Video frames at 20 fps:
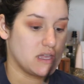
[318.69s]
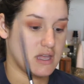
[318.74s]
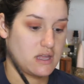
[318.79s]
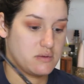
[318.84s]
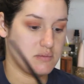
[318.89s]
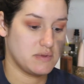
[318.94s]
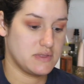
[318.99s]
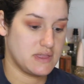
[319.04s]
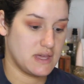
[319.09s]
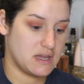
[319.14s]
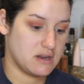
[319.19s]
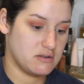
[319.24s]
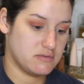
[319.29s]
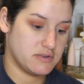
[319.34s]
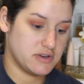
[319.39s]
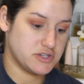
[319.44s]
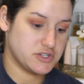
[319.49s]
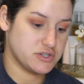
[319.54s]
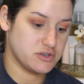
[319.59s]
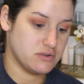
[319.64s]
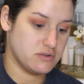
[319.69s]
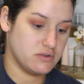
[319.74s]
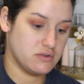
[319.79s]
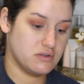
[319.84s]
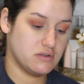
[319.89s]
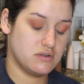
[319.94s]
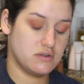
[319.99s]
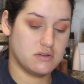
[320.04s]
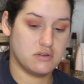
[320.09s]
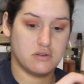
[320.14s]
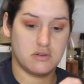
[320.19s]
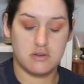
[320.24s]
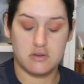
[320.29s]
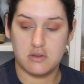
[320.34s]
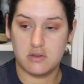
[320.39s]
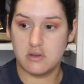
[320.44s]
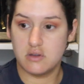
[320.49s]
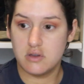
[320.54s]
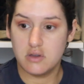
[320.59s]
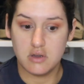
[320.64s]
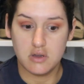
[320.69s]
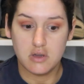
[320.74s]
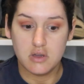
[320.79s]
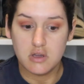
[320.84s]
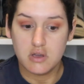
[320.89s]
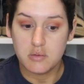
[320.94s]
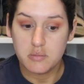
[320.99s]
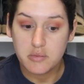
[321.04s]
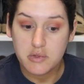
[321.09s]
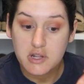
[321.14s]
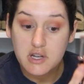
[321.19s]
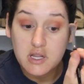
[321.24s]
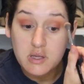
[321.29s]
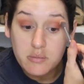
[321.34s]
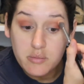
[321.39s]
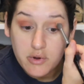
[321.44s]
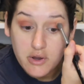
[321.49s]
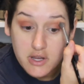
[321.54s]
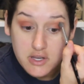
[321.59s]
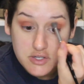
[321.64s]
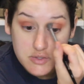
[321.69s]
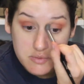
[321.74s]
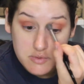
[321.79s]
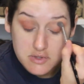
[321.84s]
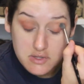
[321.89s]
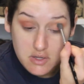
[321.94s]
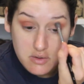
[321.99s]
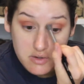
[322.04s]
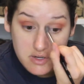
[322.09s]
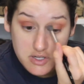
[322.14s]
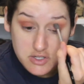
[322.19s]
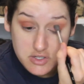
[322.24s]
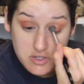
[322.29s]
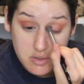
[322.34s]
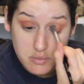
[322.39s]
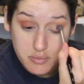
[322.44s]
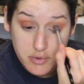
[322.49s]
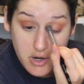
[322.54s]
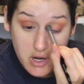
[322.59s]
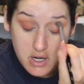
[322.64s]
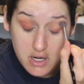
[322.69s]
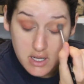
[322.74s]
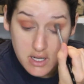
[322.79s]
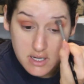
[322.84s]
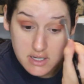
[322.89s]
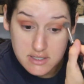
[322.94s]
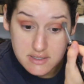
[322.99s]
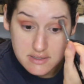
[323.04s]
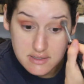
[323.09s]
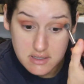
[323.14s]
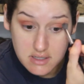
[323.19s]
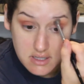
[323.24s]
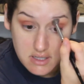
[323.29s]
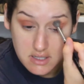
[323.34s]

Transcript: again with that original blending brush with no additional product.